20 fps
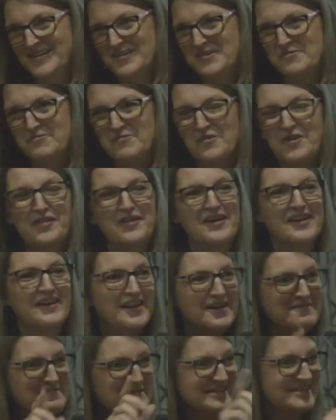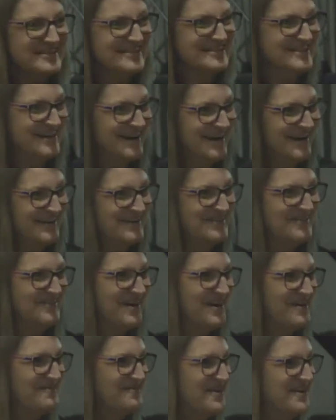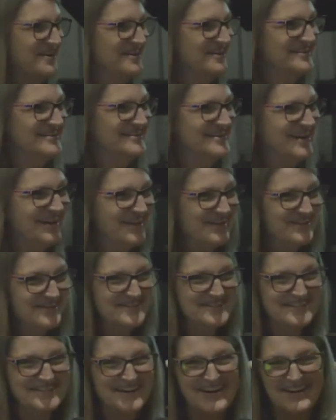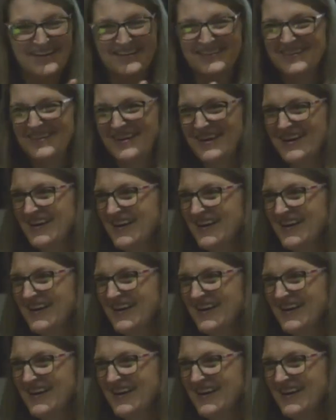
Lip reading: well then let me just tell you what I want you to tell yourself.